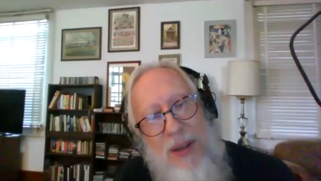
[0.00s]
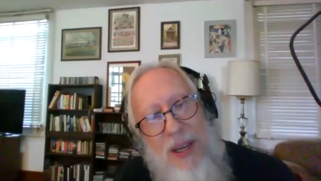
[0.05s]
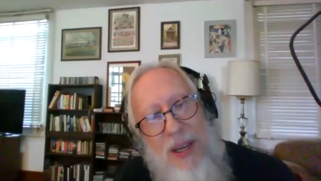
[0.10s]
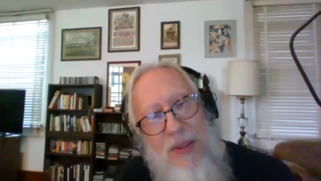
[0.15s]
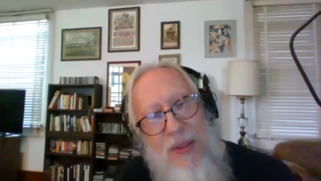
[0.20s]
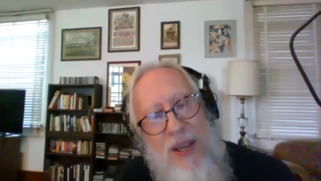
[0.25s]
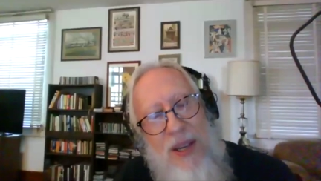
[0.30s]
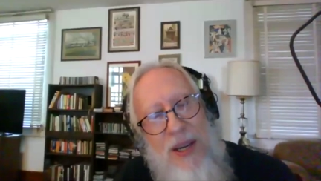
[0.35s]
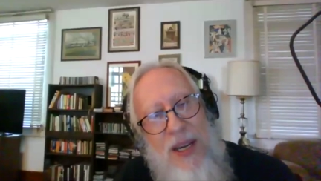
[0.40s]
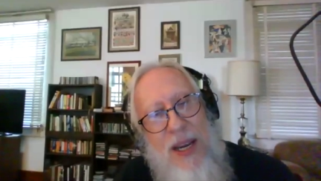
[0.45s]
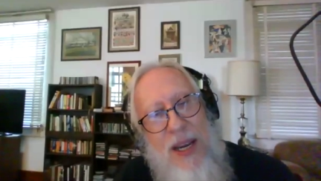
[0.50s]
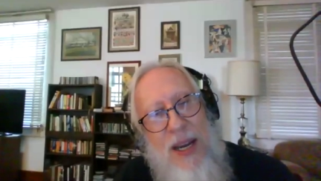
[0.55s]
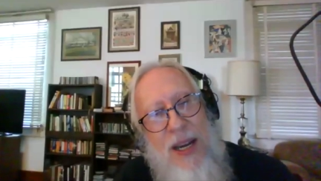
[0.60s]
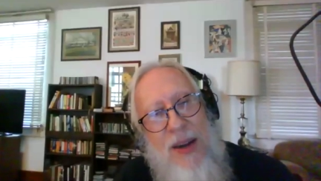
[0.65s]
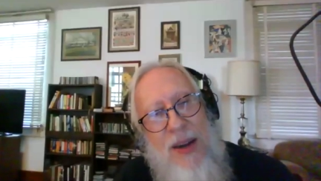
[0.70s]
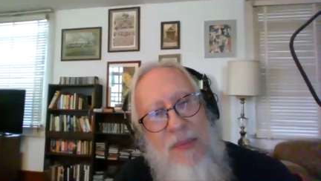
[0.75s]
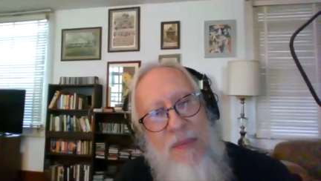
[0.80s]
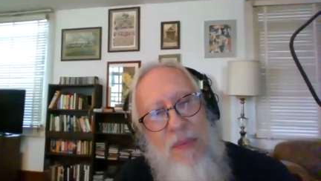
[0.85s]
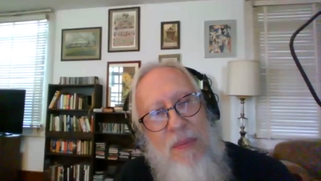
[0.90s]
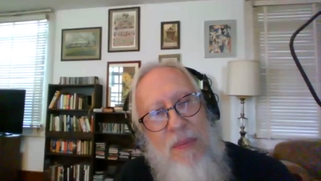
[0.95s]
the
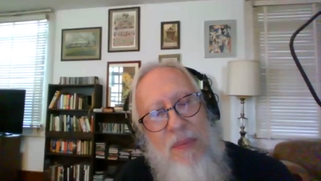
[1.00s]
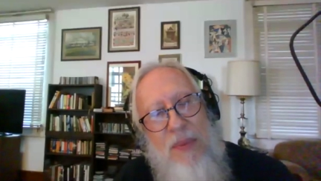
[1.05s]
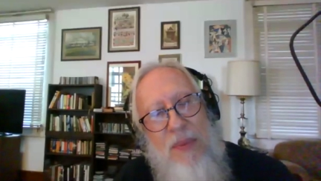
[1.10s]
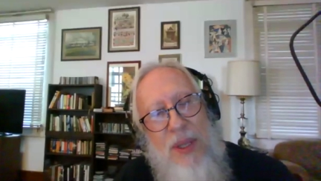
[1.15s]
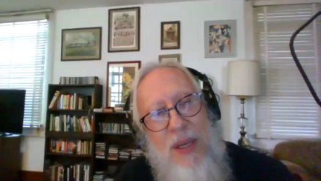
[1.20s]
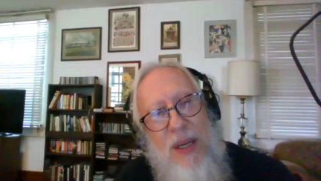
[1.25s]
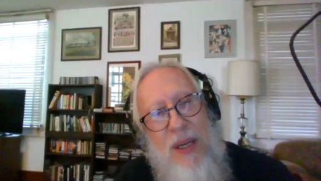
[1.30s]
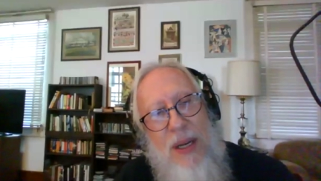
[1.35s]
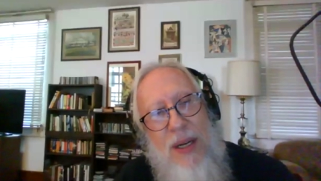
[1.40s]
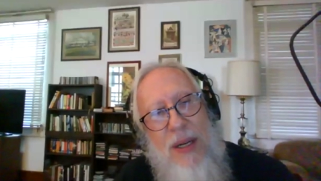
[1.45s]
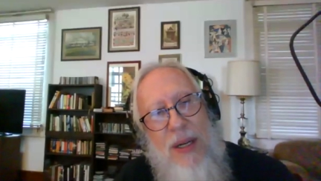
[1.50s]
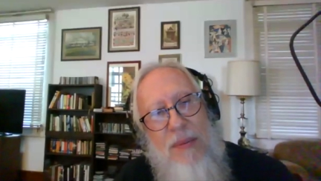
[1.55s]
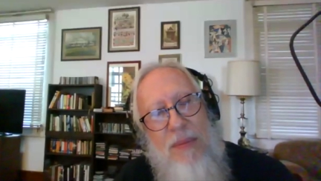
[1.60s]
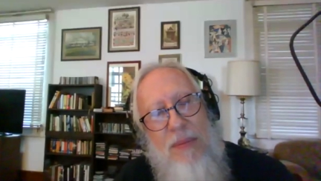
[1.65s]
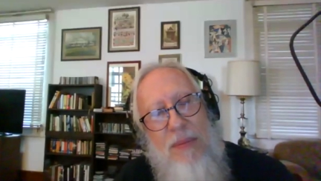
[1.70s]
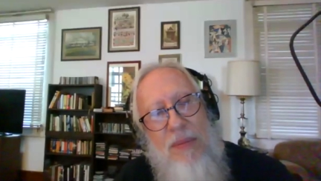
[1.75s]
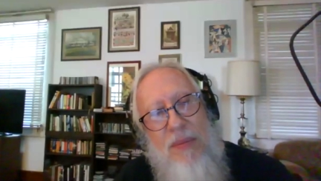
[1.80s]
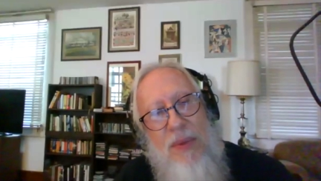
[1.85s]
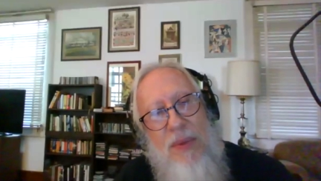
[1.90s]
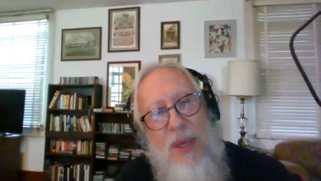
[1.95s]
um,
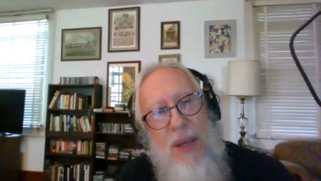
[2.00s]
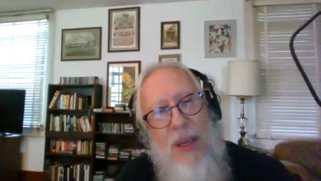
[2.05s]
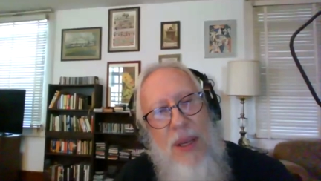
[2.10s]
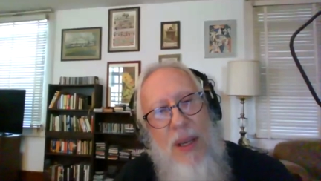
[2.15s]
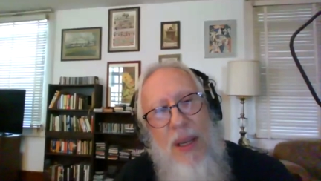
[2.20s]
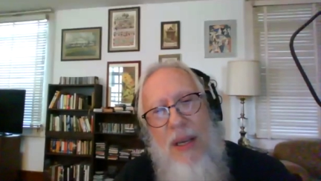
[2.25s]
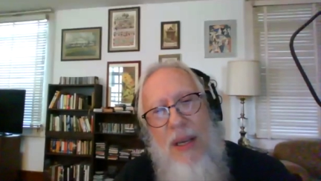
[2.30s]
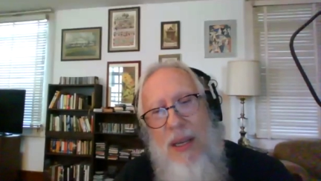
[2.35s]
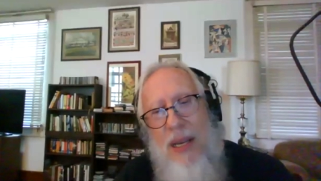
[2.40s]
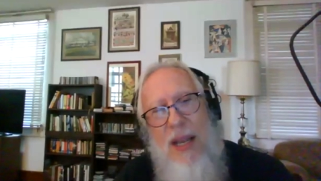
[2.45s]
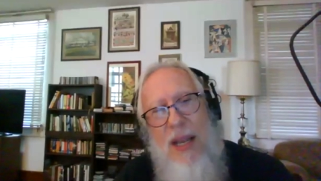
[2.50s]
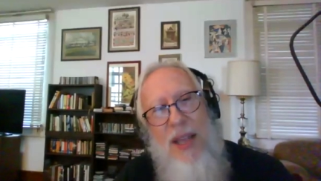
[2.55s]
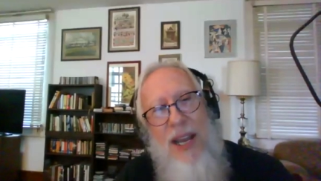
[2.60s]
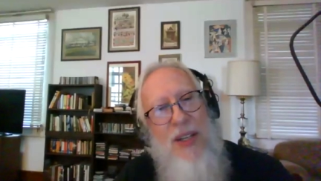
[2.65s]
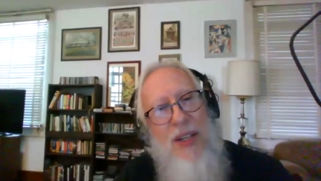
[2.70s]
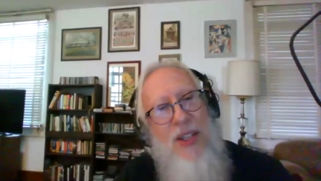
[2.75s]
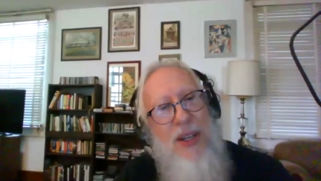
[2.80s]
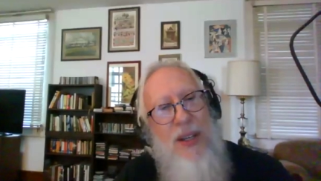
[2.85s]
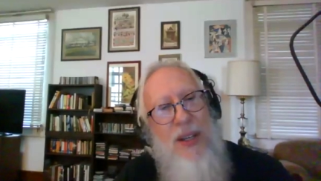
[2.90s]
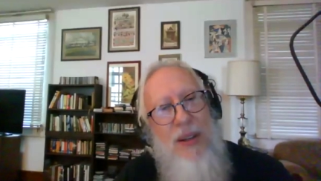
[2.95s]
um, yeah,
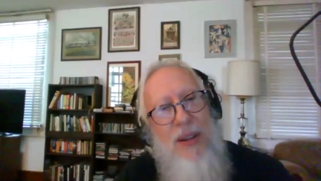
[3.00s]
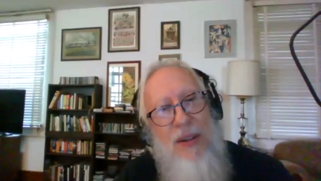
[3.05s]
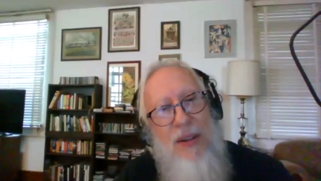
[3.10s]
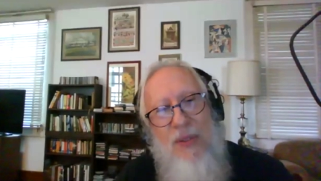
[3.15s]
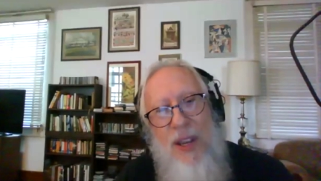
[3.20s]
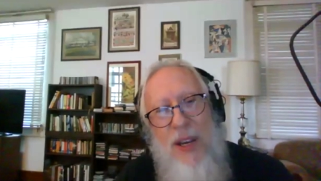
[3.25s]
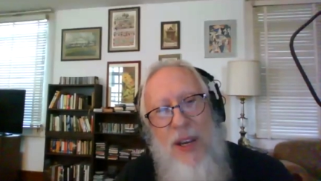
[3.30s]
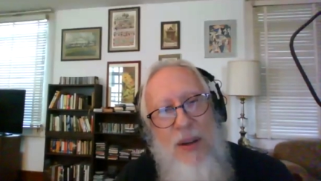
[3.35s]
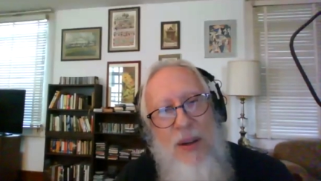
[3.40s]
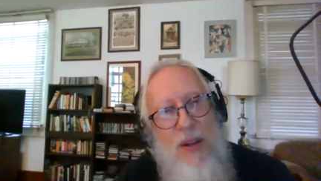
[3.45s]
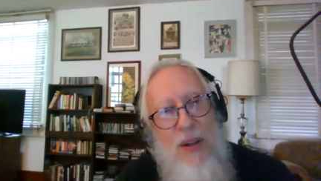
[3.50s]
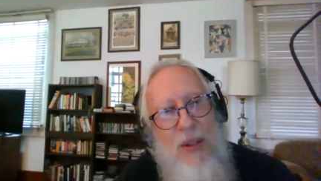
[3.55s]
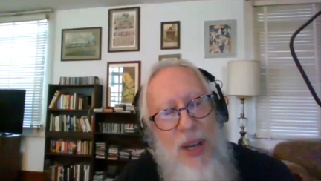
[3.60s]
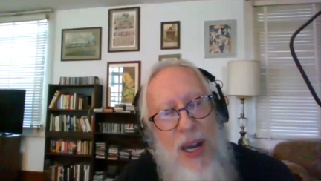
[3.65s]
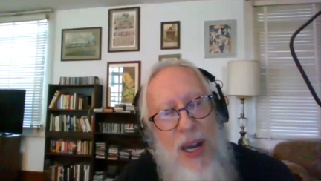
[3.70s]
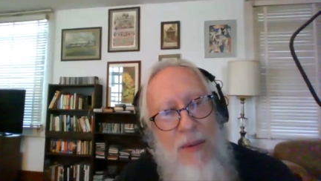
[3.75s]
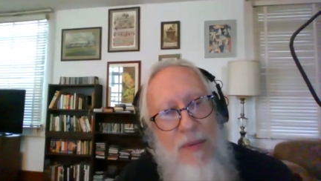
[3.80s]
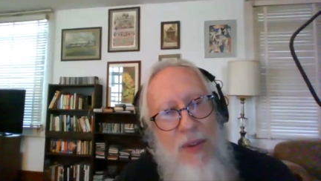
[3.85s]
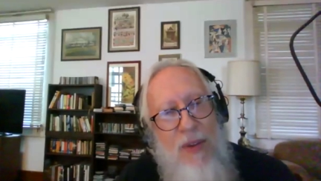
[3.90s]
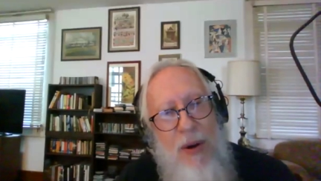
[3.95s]
that's a thing that's
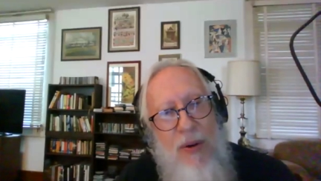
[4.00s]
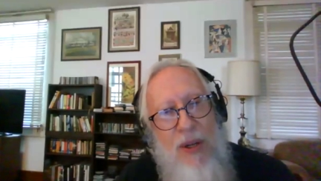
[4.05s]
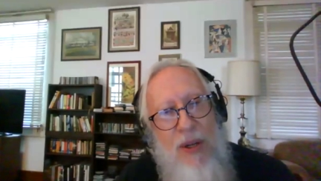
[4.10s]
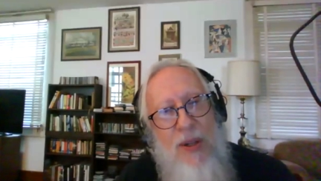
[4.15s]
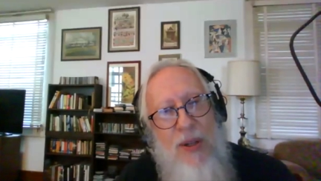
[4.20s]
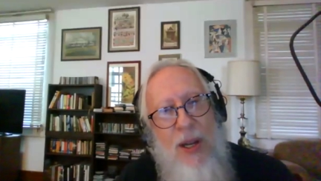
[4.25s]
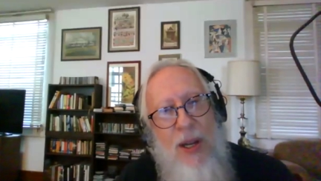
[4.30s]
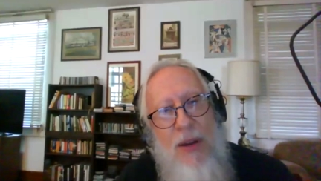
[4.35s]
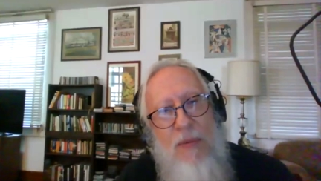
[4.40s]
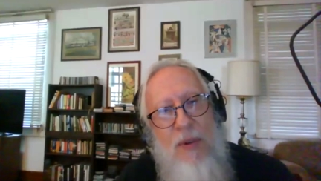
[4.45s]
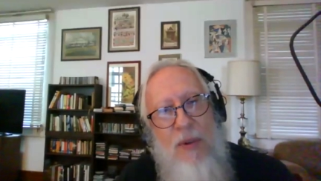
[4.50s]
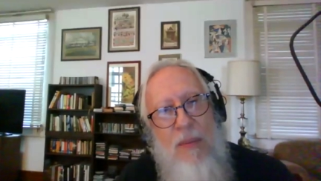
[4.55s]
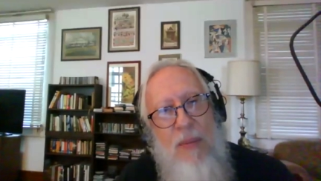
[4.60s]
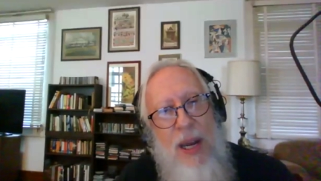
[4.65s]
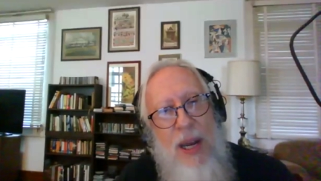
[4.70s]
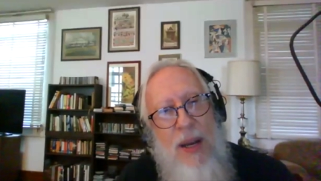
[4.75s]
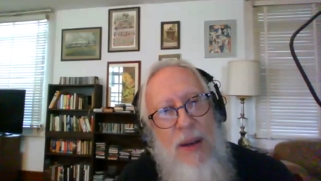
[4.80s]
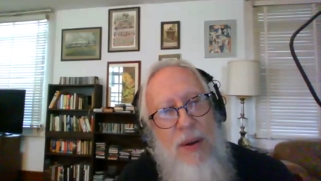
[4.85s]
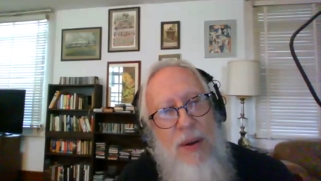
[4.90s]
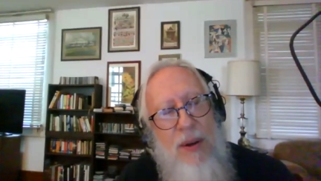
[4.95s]
I've always loved
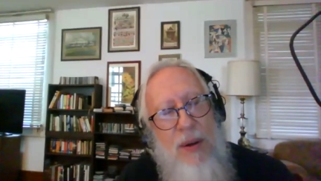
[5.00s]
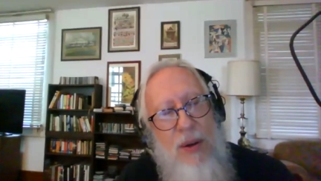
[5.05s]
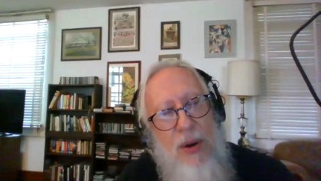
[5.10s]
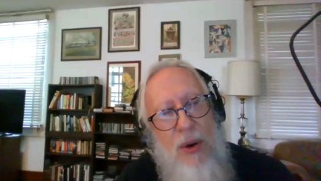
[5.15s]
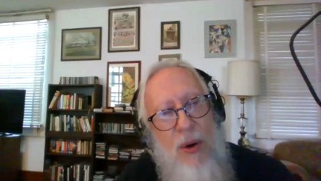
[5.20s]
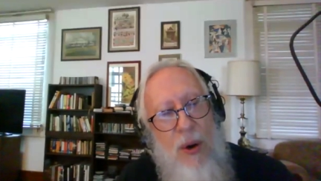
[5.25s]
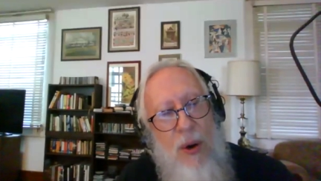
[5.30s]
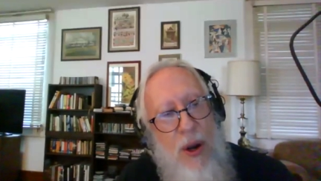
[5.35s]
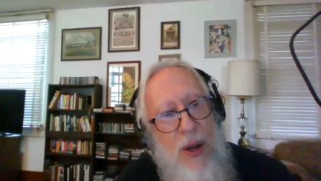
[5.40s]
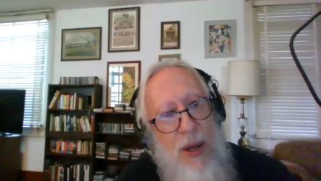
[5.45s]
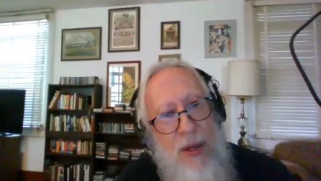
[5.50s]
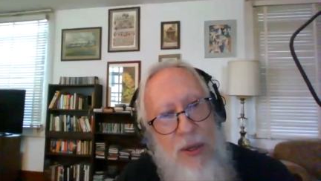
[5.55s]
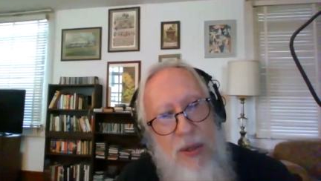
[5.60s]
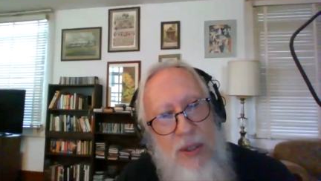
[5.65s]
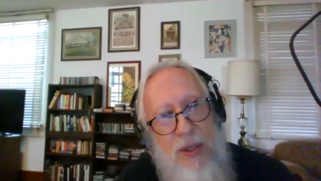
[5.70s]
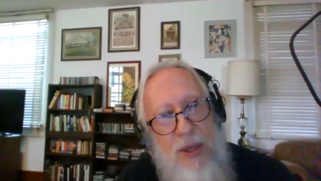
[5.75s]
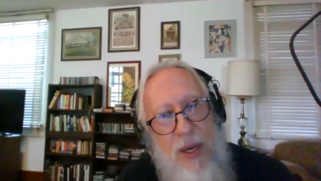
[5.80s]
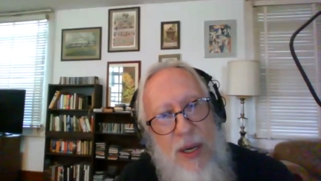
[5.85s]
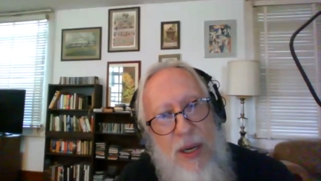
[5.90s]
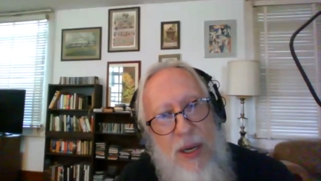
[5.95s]
about New
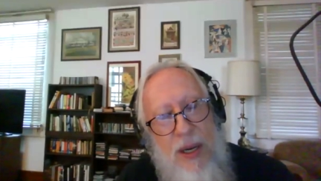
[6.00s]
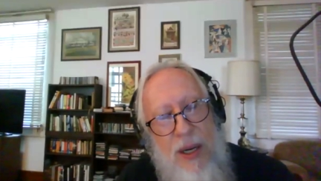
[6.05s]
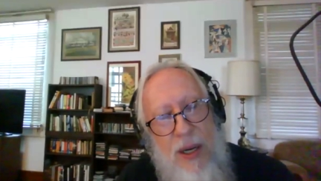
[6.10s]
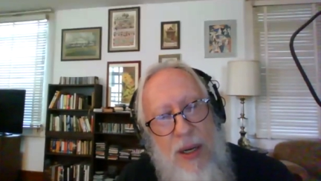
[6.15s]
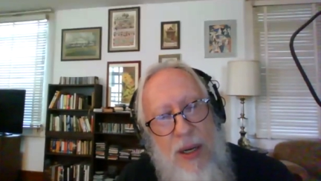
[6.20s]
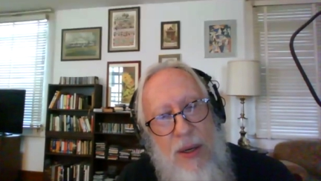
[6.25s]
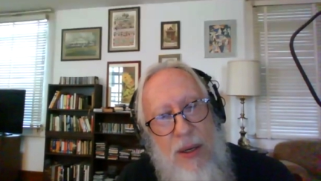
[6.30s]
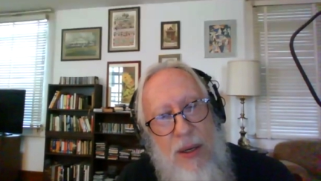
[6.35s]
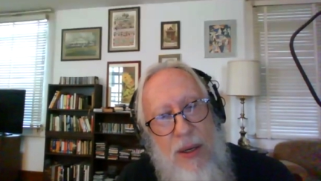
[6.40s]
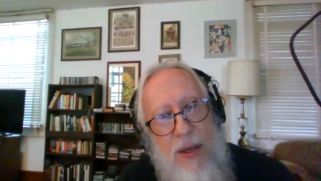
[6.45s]
Orleans uh,